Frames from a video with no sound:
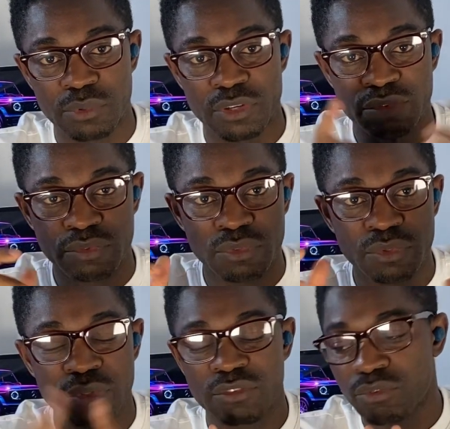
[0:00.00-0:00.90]
But if you
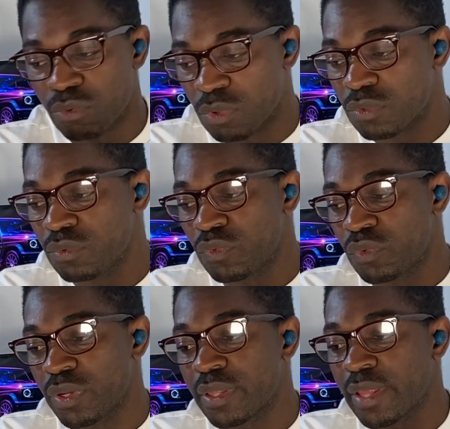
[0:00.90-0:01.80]
do it for 1, 2,
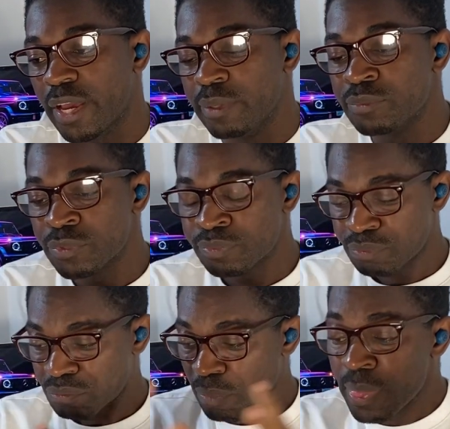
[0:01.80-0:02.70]
3 times,
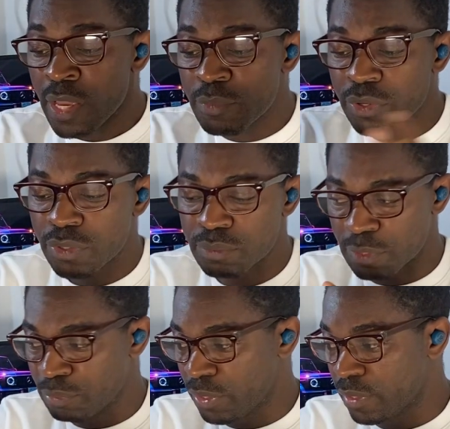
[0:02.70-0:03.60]
it becomes
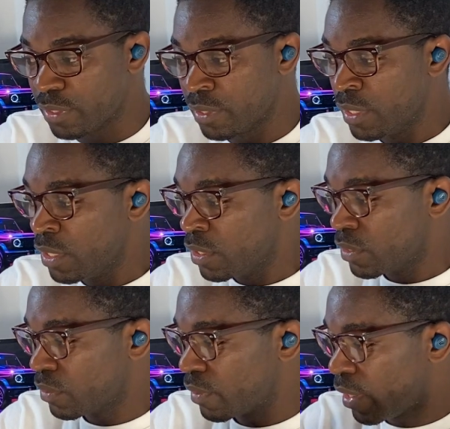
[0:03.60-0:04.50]
a big deal.
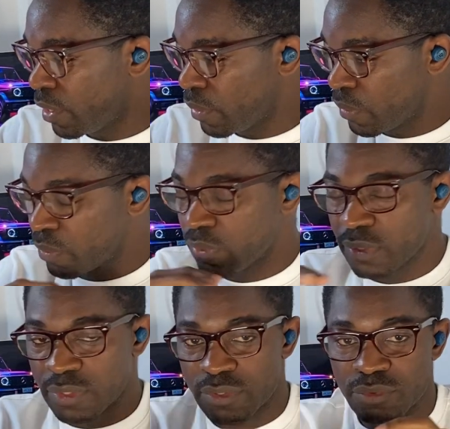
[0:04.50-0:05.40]
So there are a whole
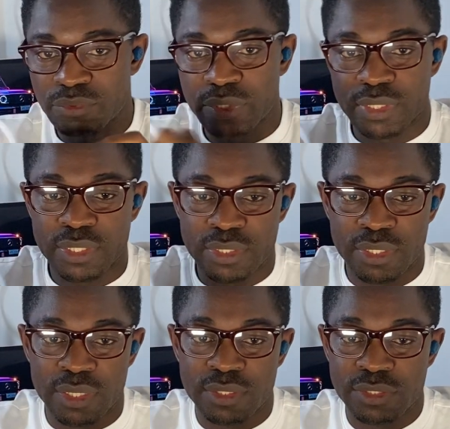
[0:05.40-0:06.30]
lot of
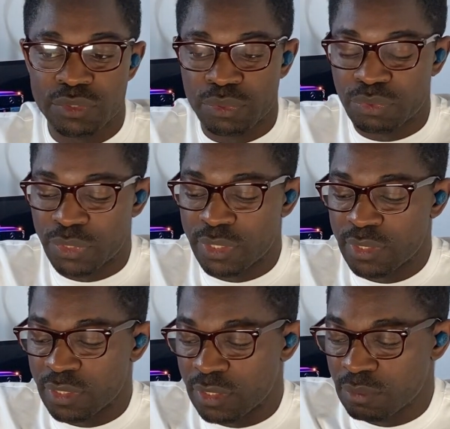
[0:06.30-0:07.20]
related
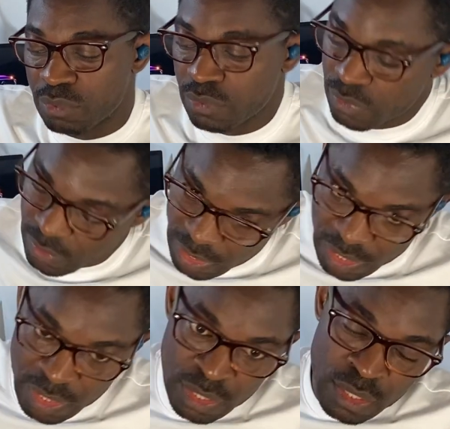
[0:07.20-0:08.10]
stories in this book
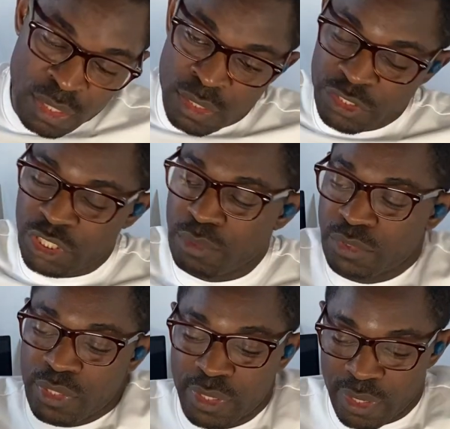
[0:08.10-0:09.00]
that
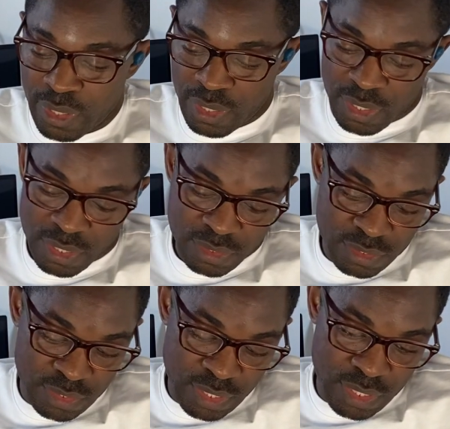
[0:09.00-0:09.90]
James Clear has
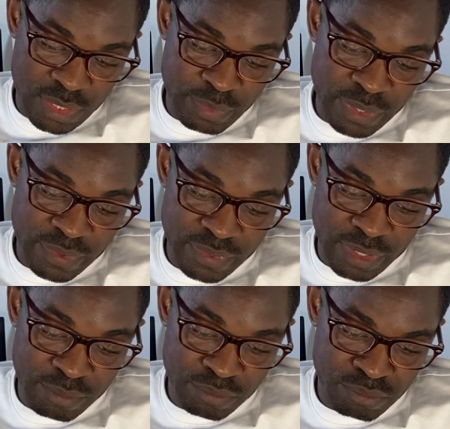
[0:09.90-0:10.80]
said about
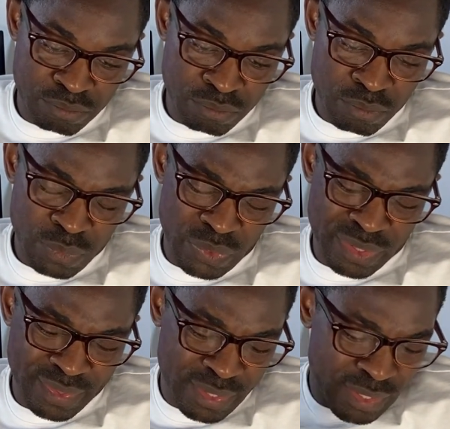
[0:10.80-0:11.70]
them. But
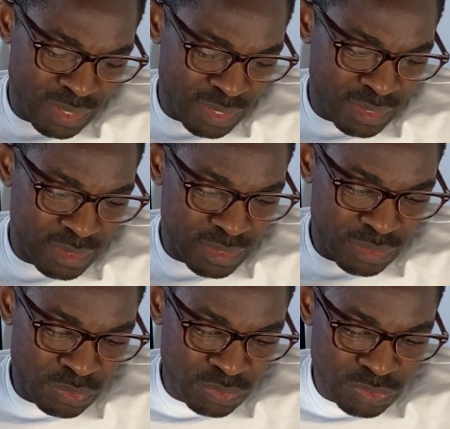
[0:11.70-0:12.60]
in the end,
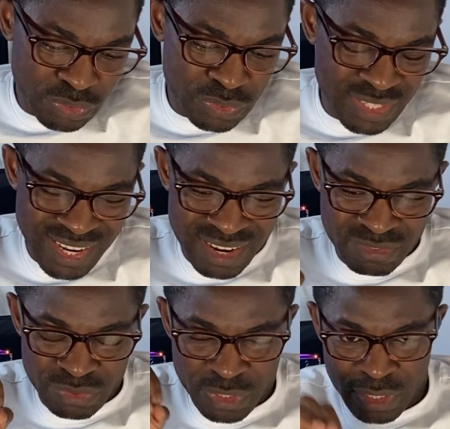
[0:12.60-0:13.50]
you just
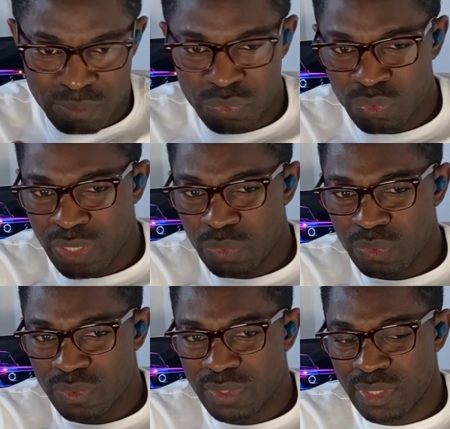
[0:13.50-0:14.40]
have to keep doing
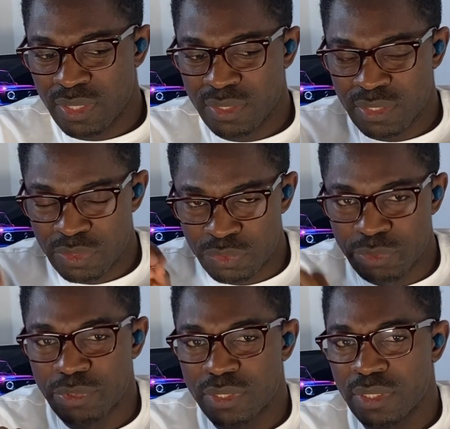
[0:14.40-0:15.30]
one thing
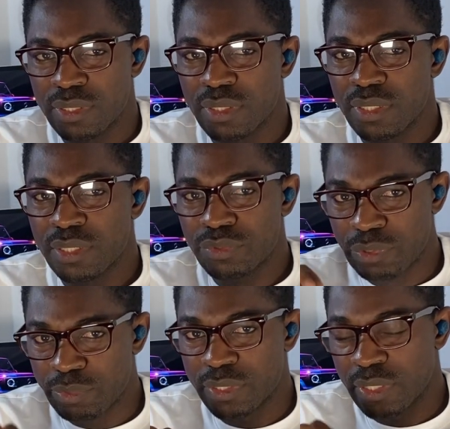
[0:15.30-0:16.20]
repeatedly,
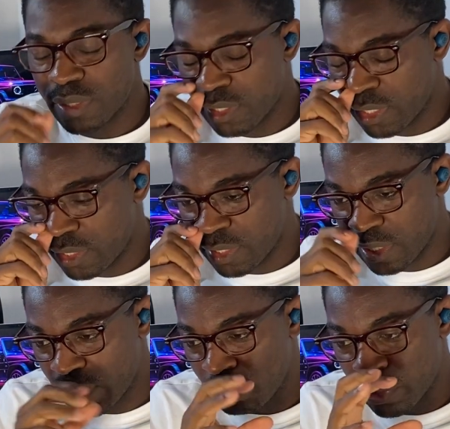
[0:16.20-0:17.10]
and
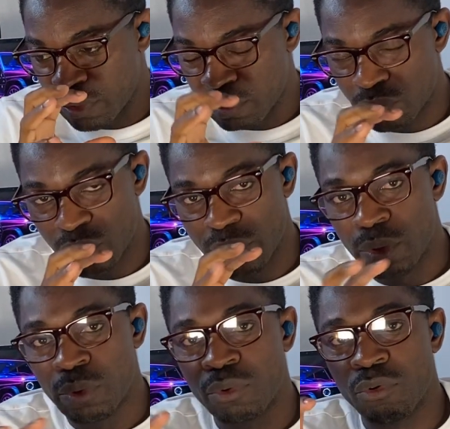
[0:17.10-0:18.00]
then it becomes to a
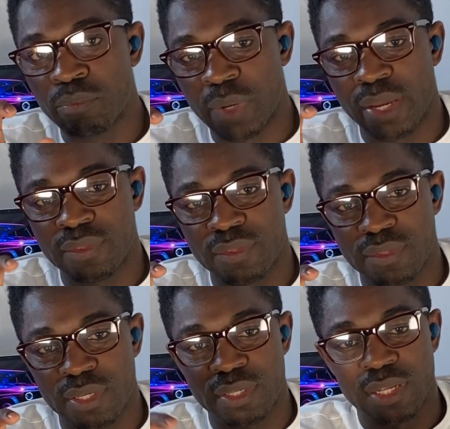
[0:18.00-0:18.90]
whole mighty
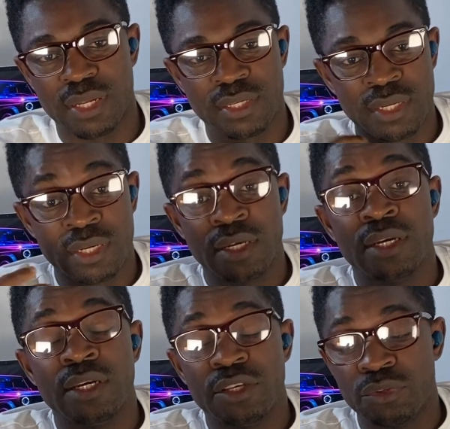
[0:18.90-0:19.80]
thing that
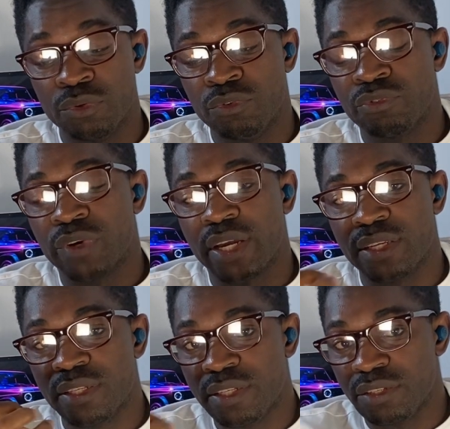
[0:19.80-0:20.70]
you find
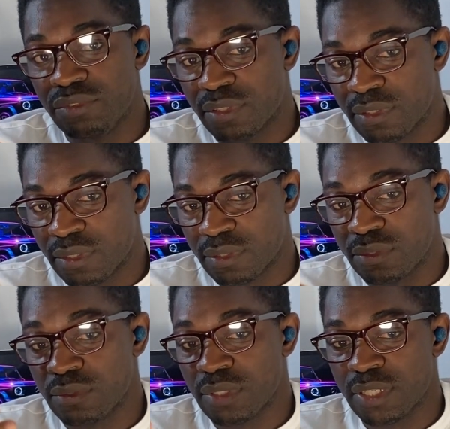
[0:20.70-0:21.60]
it
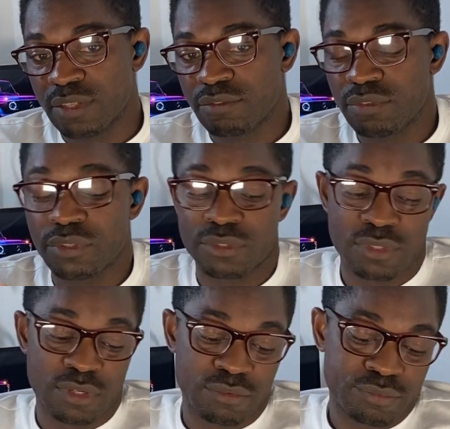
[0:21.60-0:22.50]
difficult to live
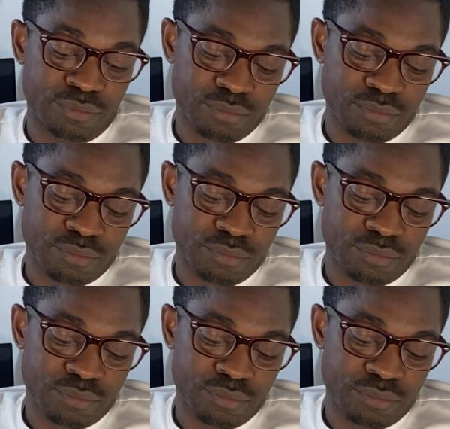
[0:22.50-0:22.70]
yourself.